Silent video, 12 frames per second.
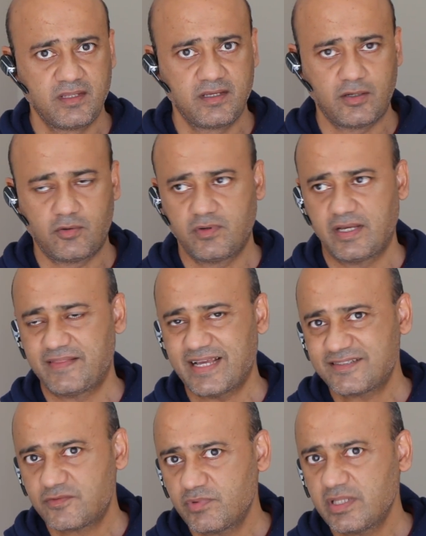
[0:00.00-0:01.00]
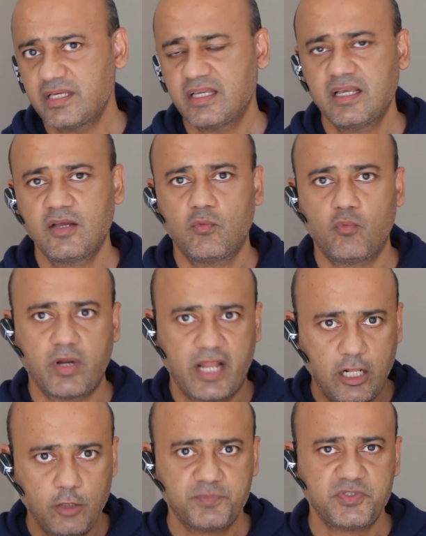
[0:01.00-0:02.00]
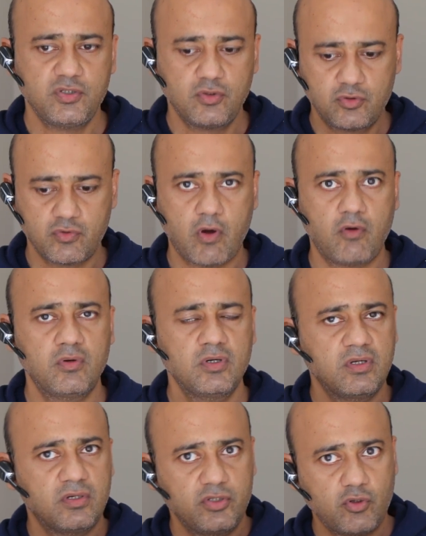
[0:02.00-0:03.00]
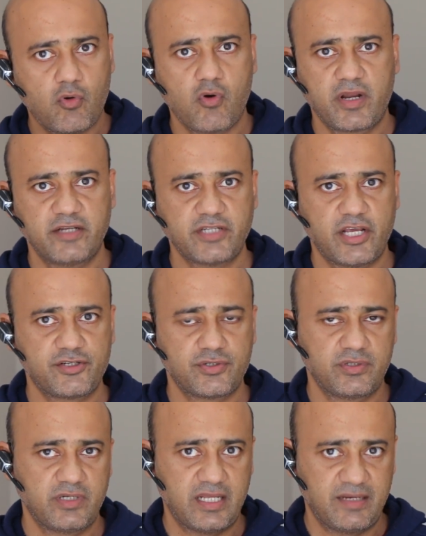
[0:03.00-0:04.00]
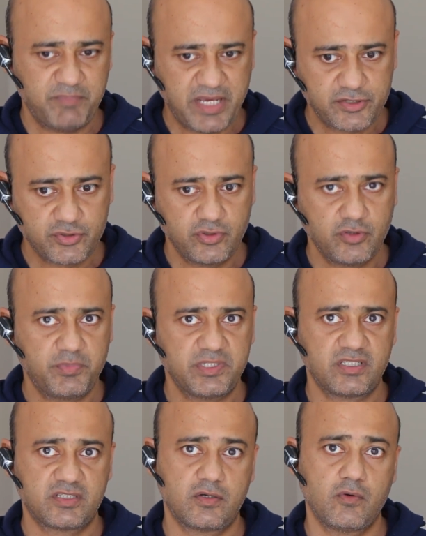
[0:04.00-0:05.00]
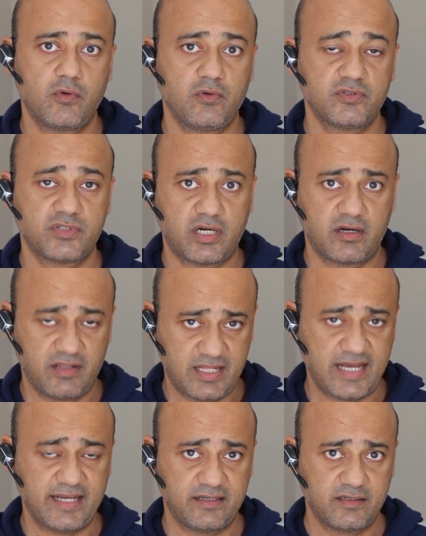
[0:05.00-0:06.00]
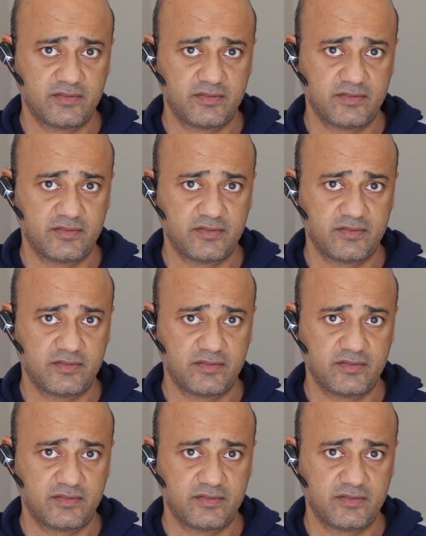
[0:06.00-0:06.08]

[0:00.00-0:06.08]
you know, and that's really what helps you grow your organization and make sure your business goals are aligned.